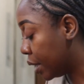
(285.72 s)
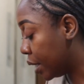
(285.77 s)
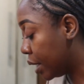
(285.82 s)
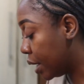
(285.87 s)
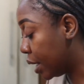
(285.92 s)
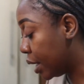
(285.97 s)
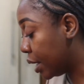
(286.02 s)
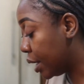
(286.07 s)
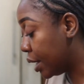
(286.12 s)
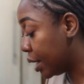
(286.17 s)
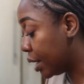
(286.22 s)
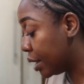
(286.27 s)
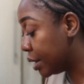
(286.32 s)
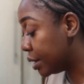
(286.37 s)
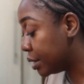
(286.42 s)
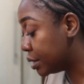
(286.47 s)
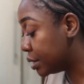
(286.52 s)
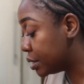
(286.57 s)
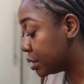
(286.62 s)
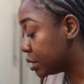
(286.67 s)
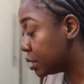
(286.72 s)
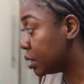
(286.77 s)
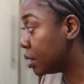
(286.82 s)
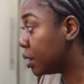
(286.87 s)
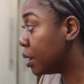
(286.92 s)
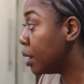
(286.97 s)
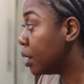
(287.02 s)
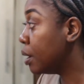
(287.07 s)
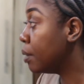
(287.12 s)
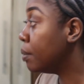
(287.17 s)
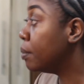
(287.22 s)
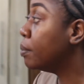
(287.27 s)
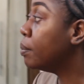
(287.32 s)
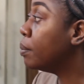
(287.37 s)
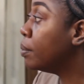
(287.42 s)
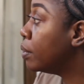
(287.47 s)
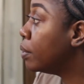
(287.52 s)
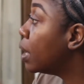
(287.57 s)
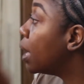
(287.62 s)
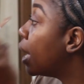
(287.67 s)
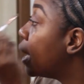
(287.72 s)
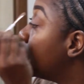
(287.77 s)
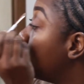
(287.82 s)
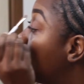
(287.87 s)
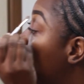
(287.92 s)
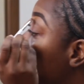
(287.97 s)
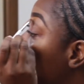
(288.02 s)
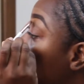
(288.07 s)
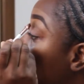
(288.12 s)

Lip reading: And my